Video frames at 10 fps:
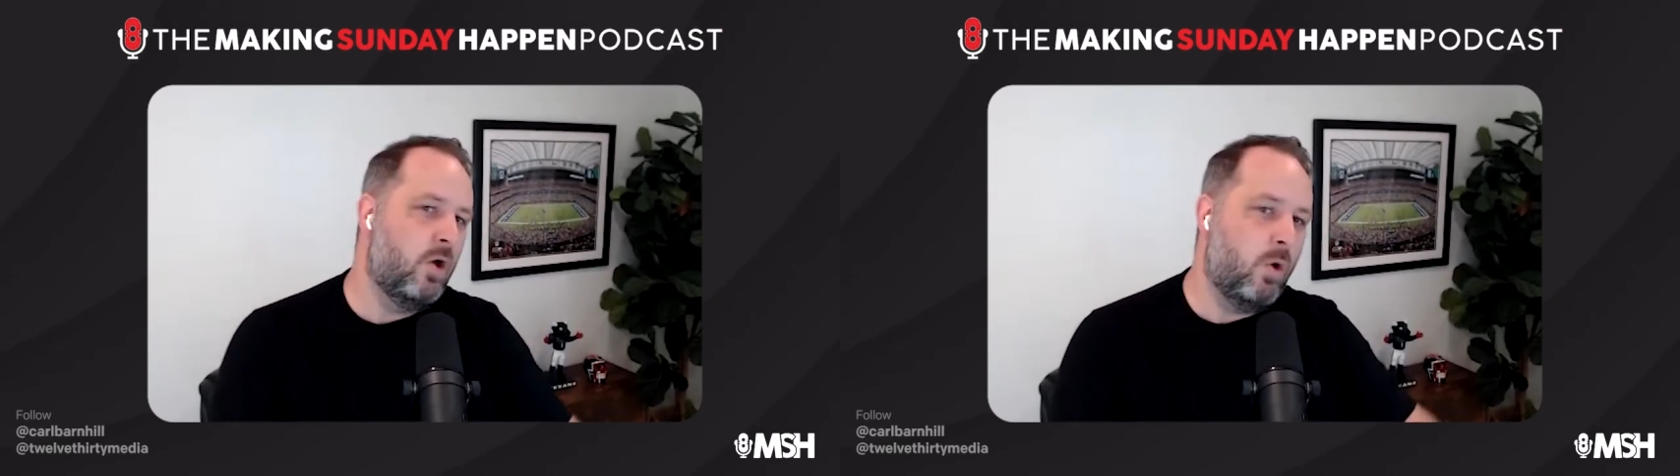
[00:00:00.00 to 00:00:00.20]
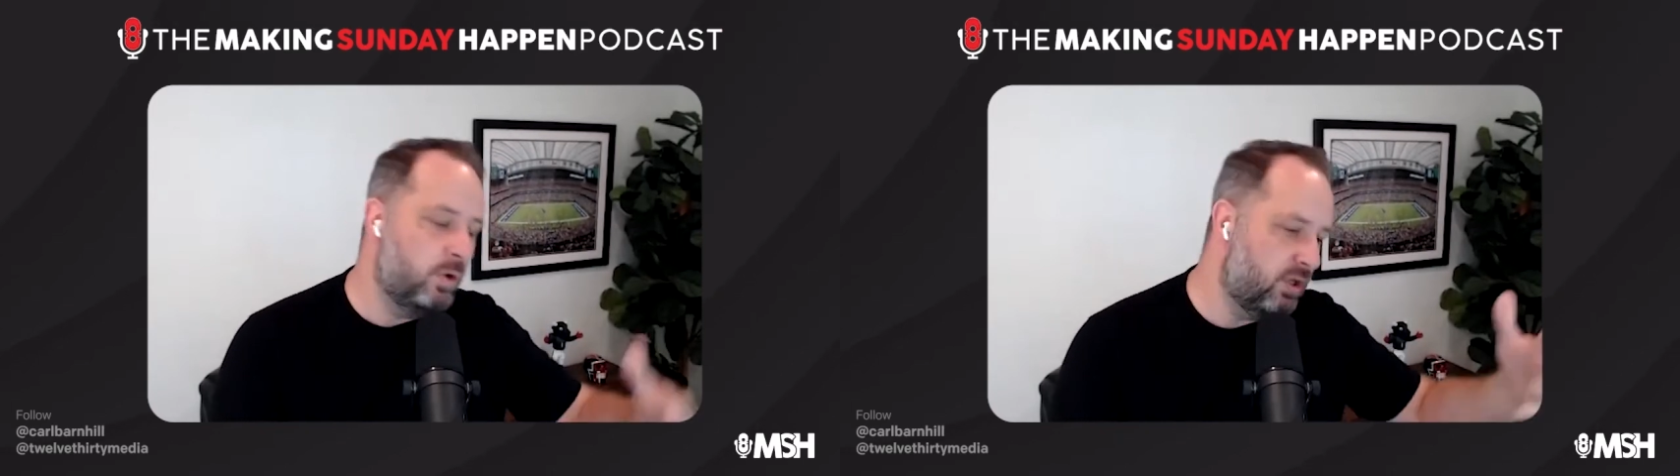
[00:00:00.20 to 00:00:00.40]

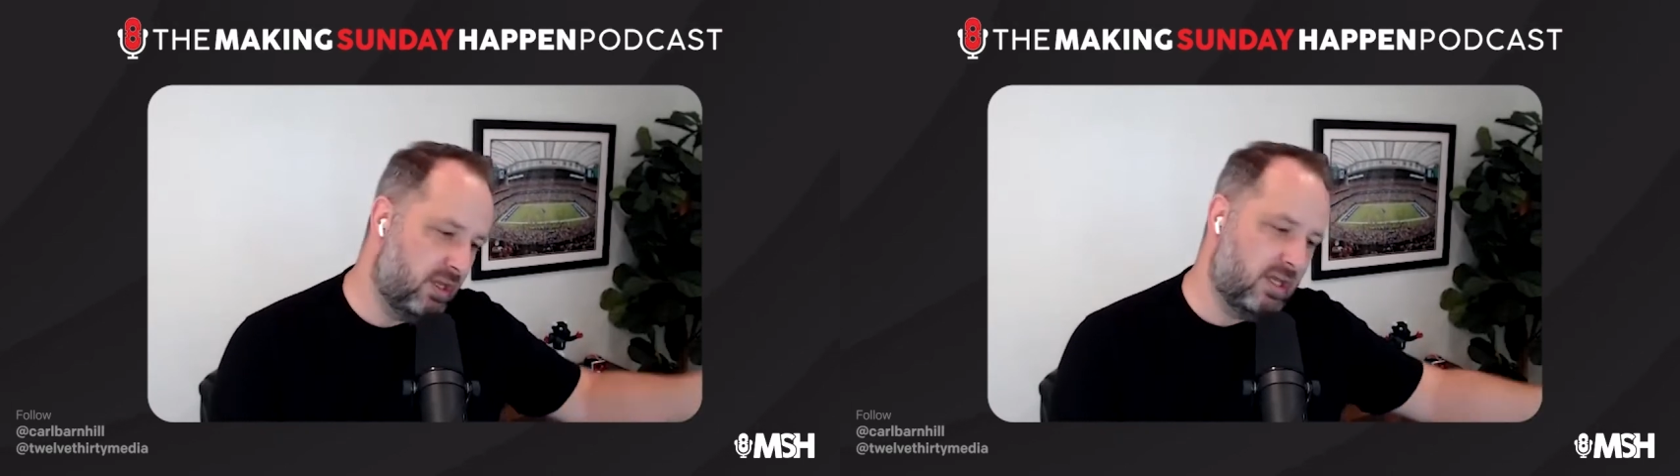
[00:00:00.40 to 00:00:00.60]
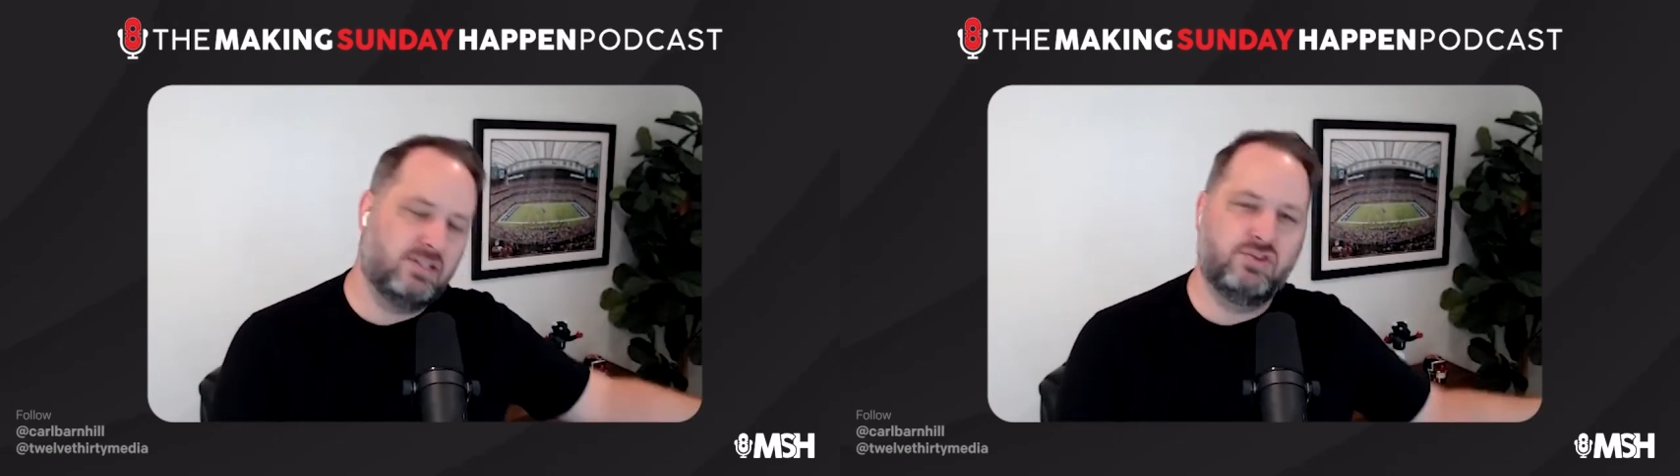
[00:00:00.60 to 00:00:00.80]
or you
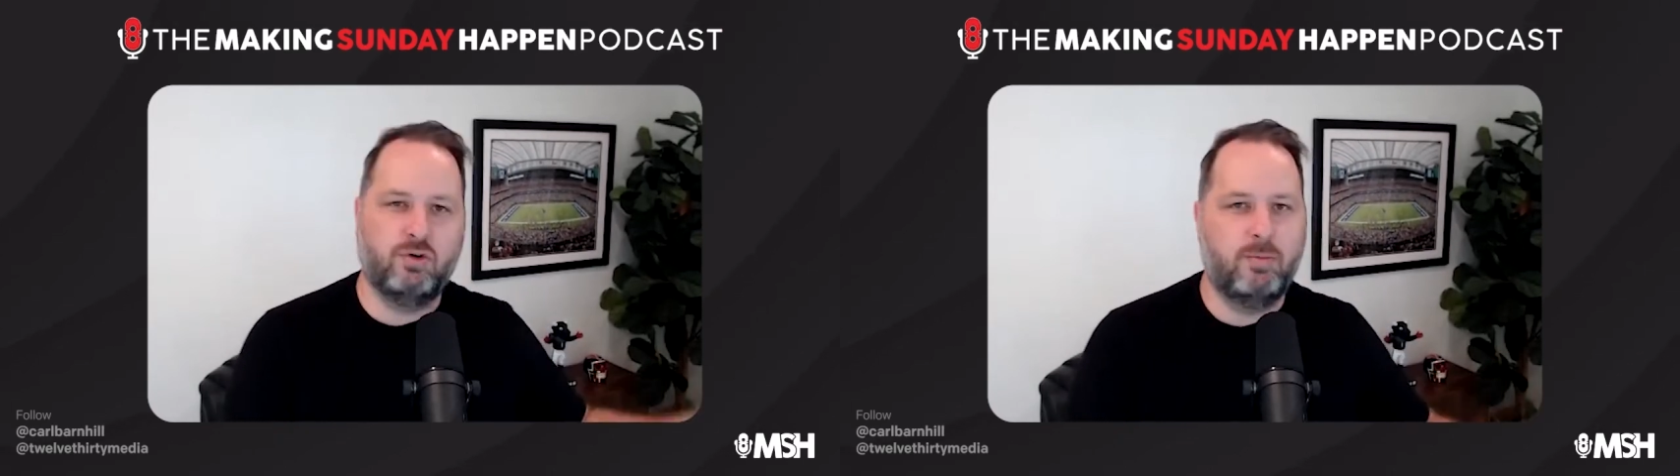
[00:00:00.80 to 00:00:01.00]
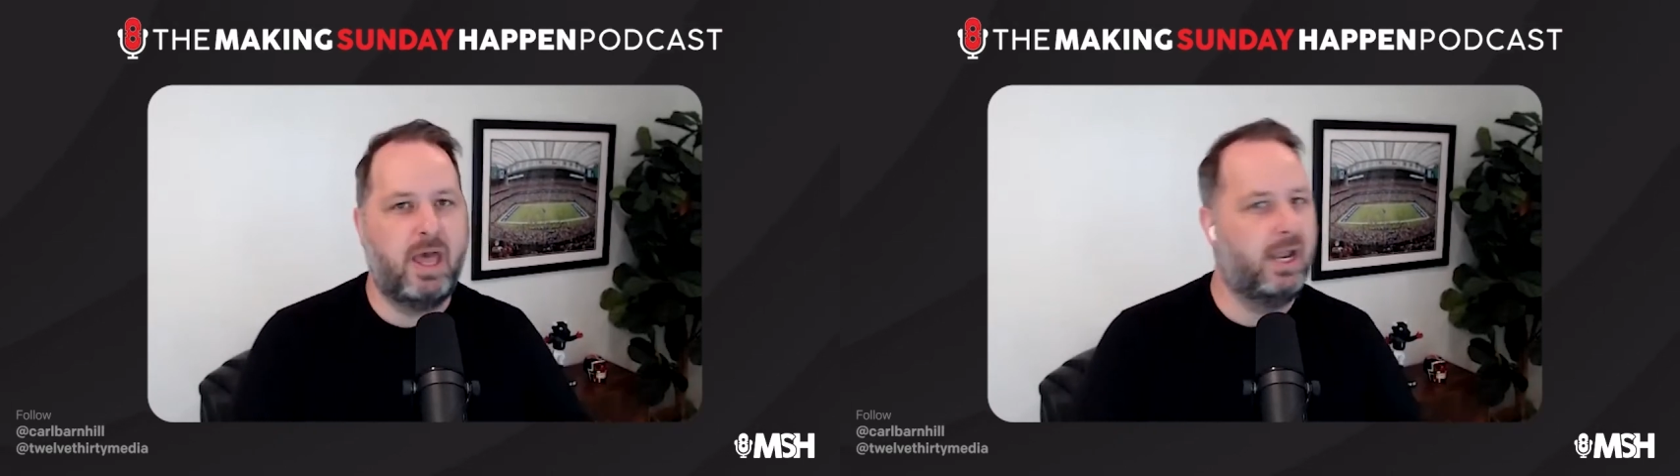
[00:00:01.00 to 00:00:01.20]
can get as
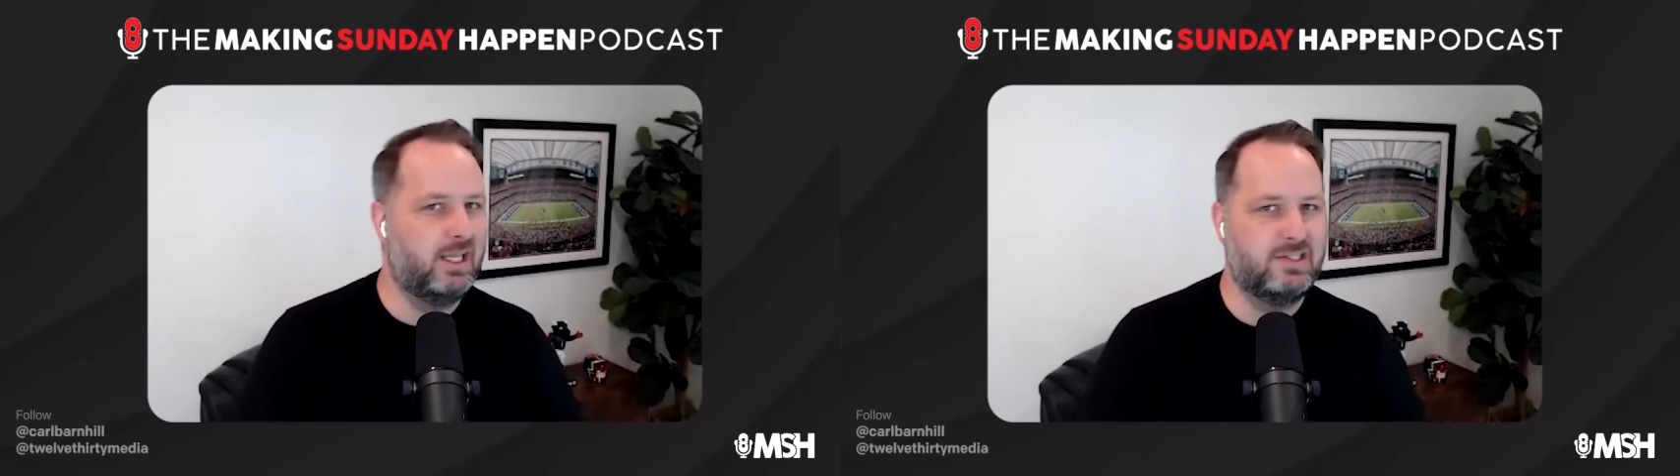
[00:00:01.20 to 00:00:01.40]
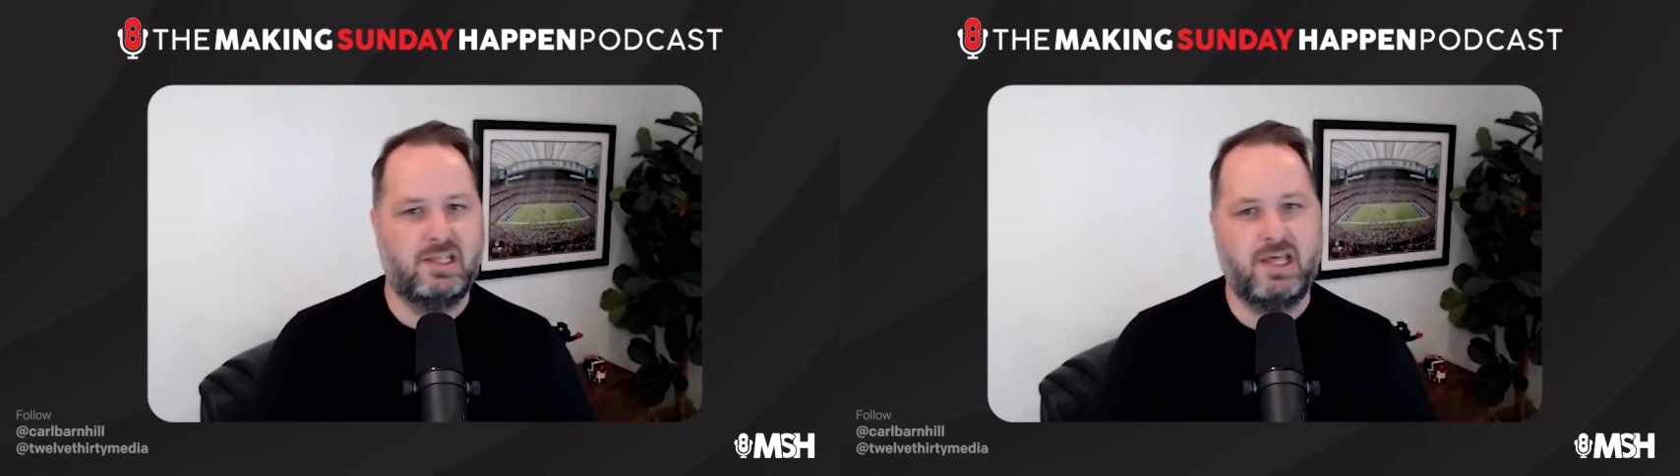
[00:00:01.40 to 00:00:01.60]

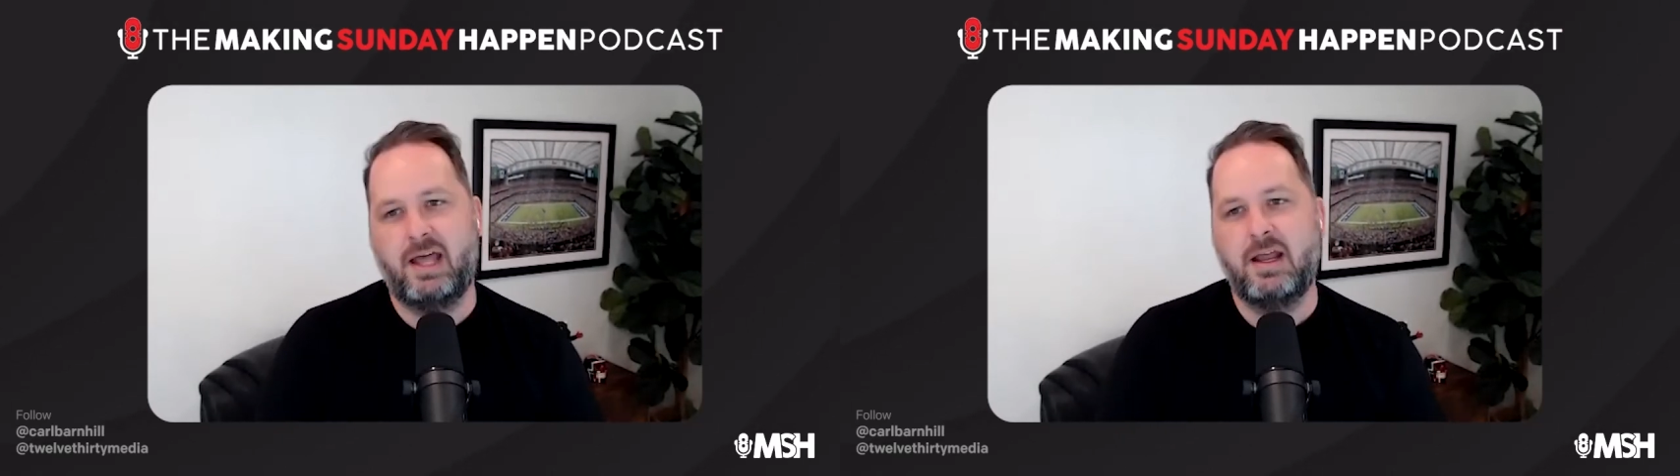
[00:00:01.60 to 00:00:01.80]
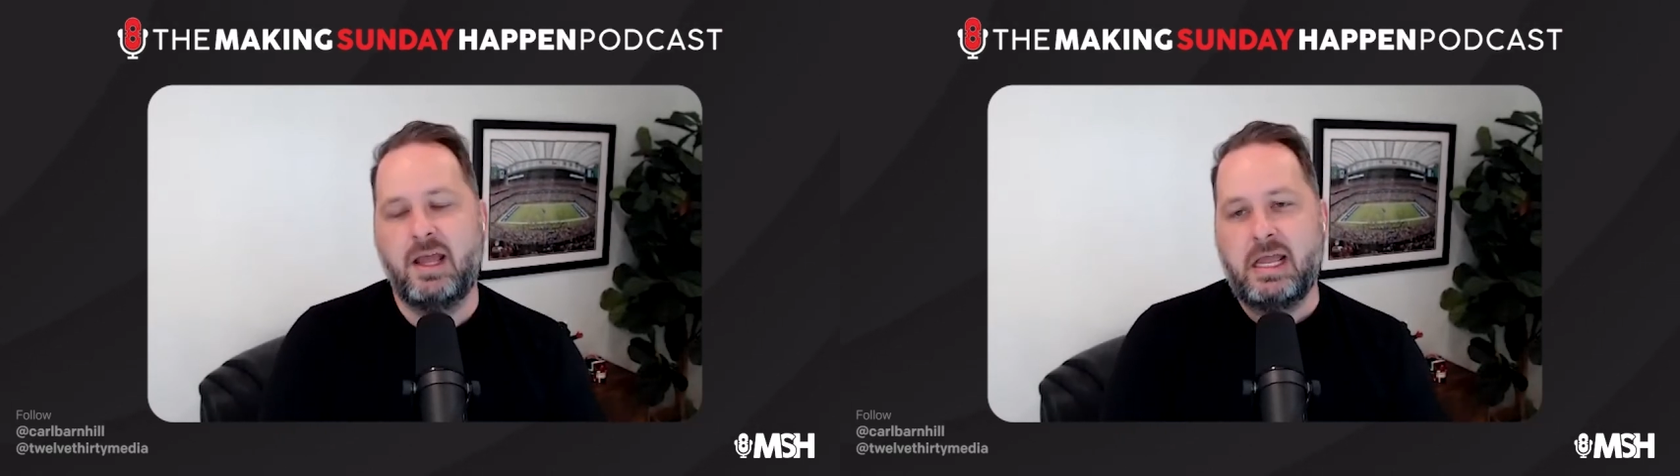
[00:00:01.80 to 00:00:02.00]
dramatic as
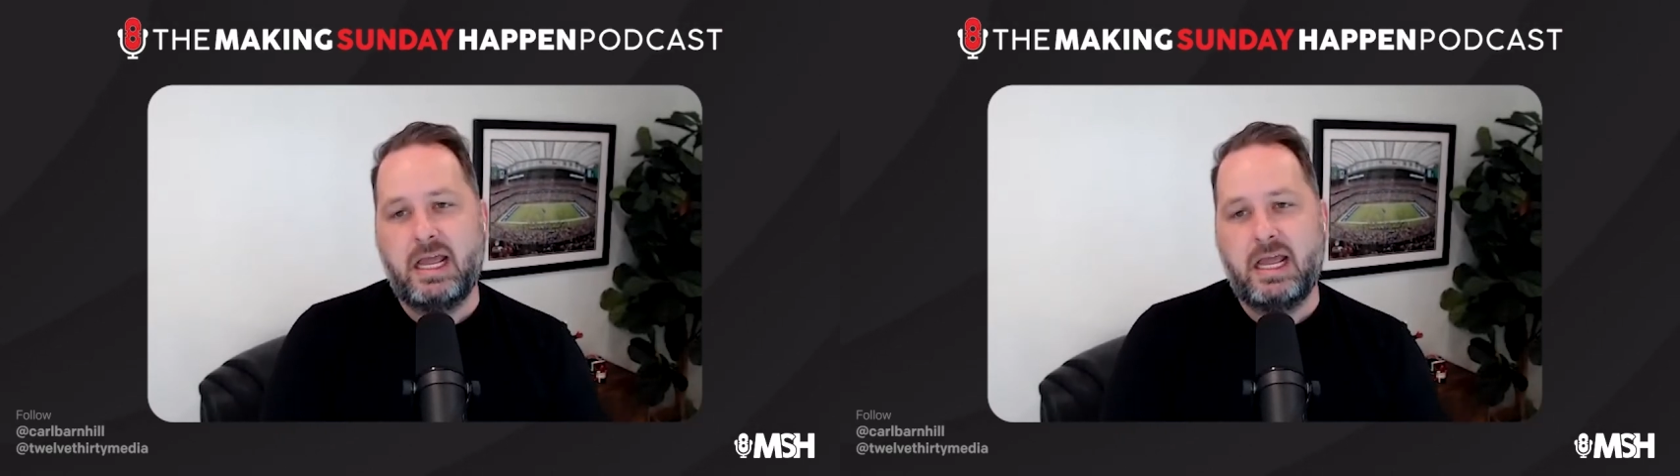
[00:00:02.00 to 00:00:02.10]
that.